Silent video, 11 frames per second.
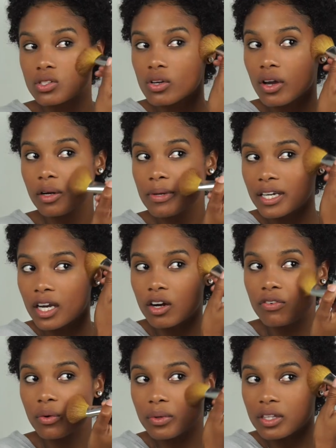So you gotta be
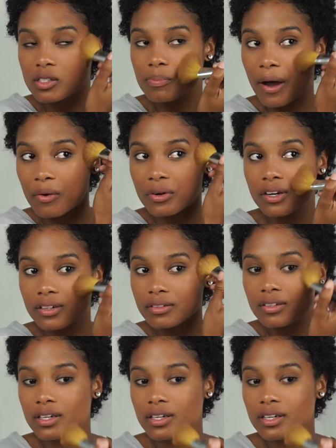careful with this powder